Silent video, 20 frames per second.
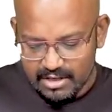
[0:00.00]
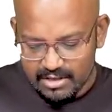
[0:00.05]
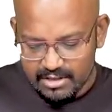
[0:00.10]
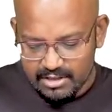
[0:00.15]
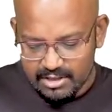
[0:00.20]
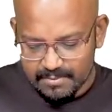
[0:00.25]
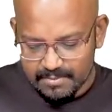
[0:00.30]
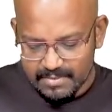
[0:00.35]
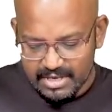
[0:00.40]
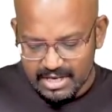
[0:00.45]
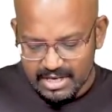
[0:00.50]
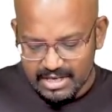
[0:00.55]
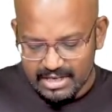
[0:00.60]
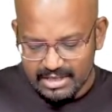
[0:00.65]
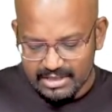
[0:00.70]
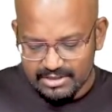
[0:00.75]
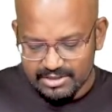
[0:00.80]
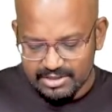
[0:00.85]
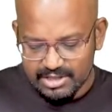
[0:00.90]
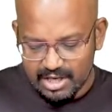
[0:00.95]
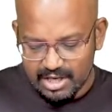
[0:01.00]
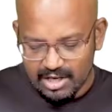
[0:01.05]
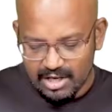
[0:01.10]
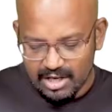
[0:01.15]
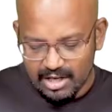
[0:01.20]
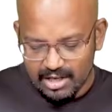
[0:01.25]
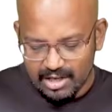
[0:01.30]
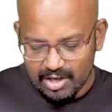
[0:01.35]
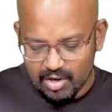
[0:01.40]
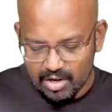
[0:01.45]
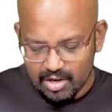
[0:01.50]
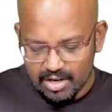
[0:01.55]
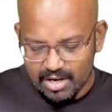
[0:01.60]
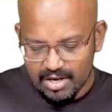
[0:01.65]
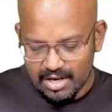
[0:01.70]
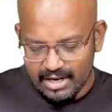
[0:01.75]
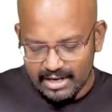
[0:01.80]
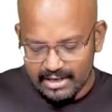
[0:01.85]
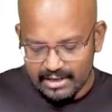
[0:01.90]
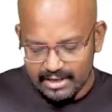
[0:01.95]
triptans are
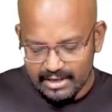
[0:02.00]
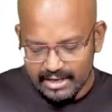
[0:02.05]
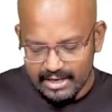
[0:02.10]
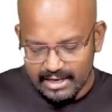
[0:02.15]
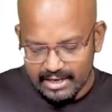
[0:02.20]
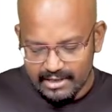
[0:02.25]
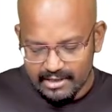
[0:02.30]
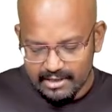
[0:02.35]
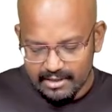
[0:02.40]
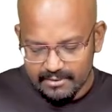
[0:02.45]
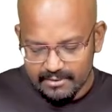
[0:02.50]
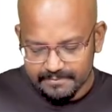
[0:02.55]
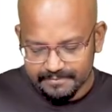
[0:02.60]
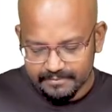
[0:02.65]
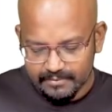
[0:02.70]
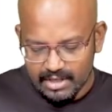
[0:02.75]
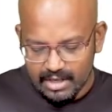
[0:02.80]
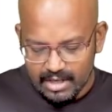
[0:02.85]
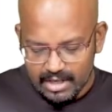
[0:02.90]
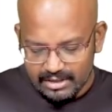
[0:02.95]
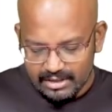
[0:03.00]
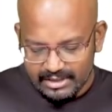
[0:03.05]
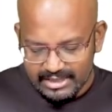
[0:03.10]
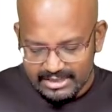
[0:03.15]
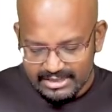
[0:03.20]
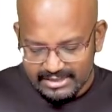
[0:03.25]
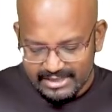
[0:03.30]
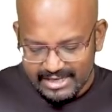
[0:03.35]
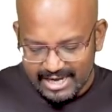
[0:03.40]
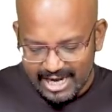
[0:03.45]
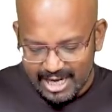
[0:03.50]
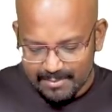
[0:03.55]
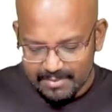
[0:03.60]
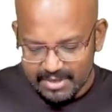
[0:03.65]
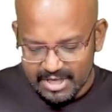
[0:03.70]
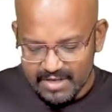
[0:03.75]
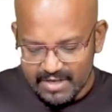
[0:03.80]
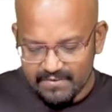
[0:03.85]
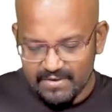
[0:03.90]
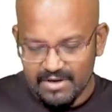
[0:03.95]
contraindicated. This can be
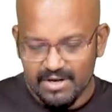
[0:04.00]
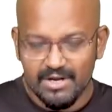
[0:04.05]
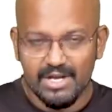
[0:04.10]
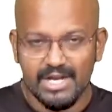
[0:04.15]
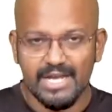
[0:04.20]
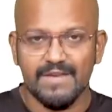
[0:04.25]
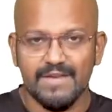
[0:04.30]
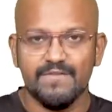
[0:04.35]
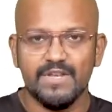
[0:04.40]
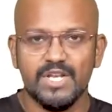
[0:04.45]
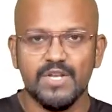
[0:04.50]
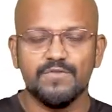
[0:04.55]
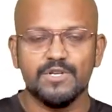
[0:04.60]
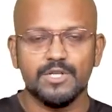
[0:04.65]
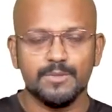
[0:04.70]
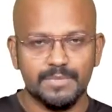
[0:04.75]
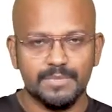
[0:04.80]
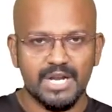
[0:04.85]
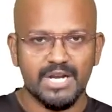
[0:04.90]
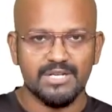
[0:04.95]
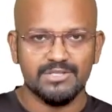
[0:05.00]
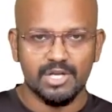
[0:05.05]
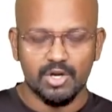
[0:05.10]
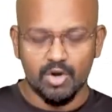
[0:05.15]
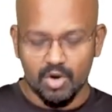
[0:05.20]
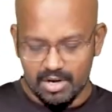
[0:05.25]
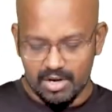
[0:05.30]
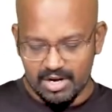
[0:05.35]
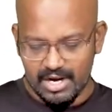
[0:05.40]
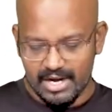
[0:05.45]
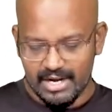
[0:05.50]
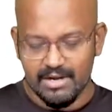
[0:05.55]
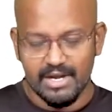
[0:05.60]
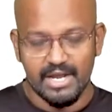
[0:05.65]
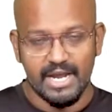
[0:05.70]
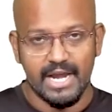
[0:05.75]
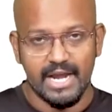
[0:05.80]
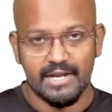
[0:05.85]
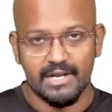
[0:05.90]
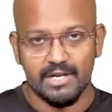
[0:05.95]
given even if triptans are
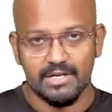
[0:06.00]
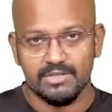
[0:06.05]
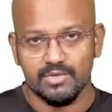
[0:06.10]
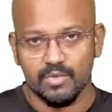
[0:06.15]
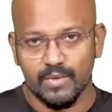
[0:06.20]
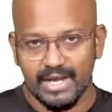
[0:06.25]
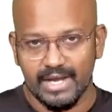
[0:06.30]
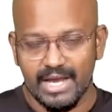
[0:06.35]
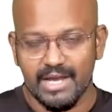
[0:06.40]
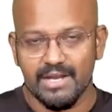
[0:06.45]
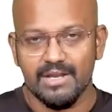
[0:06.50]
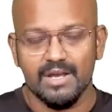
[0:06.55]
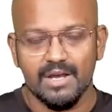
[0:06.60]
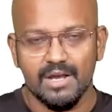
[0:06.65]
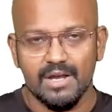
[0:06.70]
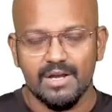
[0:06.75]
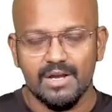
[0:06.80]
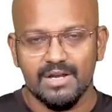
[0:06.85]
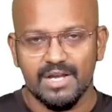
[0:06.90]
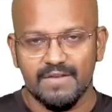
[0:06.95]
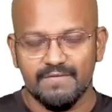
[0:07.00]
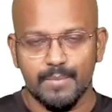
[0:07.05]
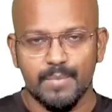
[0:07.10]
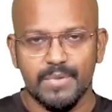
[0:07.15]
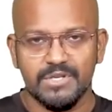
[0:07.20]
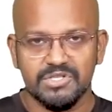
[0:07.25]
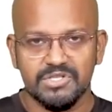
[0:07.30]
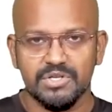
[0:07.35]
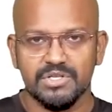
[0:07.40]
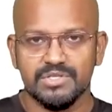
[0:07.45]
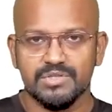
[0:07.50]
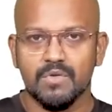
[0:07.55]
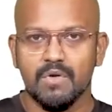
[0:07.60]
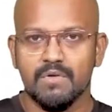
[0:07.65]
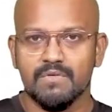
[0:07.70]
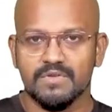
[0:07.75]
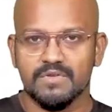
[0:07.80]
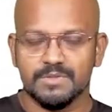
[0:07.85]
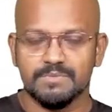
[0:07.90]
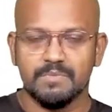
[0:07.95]
contraindicated. So again, if a patient is
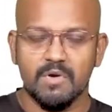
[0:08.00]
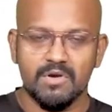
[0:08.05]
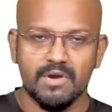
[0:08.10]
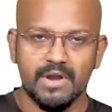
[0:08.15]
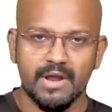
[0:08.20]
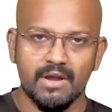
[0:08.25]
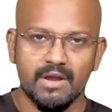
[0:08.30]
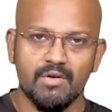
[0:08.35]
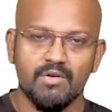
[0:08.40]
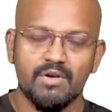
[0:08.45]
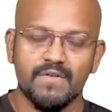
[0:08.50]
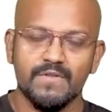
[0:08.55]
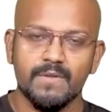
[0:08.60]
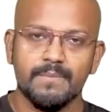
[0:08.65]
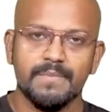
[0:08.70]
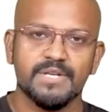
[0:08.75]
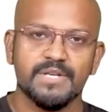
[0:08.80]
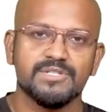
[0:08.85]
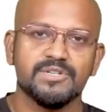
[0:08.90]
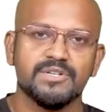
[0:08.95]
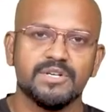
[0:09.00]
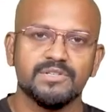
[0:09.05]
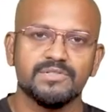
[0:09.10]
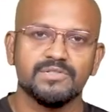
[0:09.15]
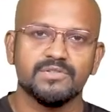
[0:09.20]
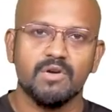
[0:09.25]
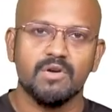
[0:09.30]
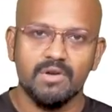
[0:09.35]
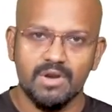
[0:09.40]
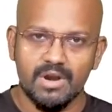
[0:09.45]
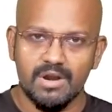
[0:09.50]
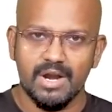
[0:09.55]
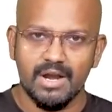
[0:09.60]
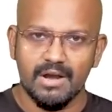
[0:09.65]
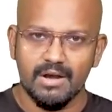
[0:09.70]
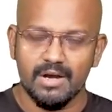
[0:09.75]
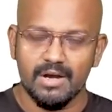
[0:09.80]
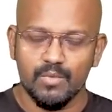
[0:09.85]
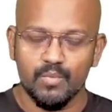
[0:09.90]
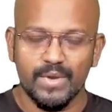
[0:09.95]
not responding or if the patient is
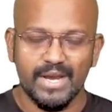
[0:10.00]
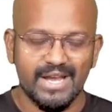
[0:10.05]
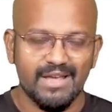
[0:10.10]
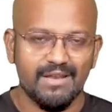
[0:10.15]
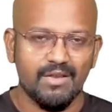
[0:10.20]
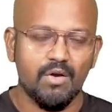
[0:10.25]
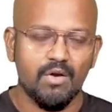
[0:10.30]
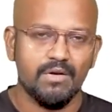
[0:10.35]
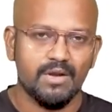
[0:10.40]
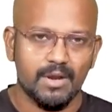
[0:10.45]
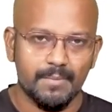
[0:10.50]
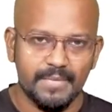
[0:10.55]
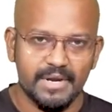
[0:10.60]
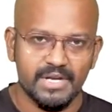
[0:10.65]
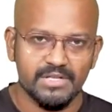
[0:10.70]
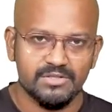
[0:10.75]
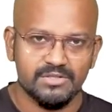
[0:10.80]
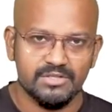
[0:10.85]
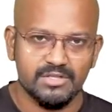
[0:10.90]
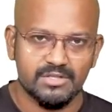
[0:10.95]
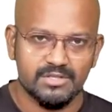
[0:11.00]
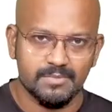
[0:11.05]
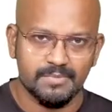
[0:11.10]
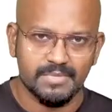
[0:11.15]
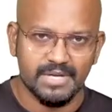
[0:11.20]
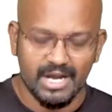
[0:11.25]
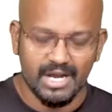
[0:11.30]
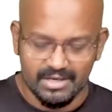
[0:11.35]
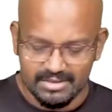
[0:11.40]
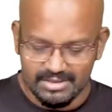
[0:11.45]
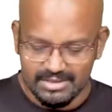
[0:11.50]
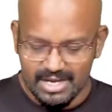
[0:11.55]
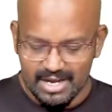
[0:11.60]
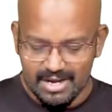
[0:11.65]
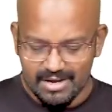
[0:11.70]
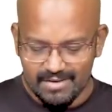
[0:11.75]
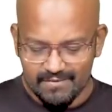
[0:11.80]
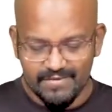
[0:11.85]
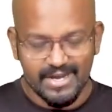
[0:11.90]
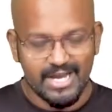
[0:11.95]
we cannot administer triptans,
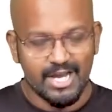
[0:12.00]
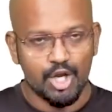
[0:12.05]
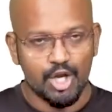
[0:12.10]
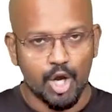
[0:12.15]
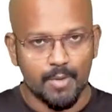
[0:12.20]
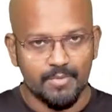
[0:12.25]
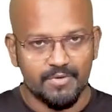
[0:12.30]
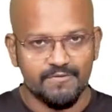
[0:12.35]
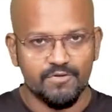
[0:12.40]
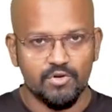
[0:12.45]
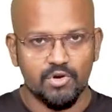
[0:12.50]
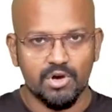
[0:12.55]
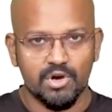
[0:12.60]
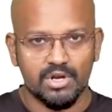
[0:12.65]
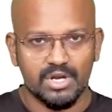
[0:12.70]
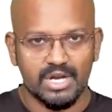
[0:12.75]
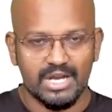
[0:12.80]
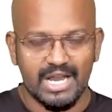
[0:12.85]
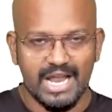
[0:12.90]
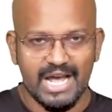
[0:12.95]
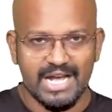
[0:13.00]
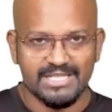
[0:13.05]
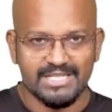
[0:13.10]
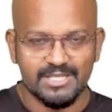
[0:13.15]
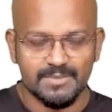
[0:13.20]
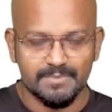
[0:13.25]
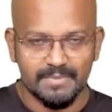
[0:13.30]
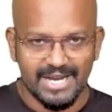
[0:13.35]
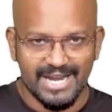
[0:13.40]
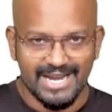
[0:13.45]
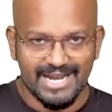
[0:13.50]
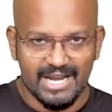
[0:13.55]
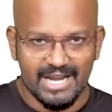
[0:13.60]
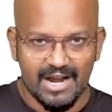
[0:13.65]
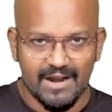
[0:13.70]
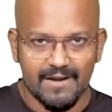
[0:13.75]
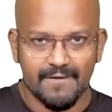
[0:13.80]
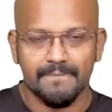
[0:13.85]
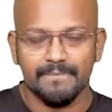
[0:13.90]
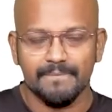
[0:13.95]
we can opt for lasmiditan.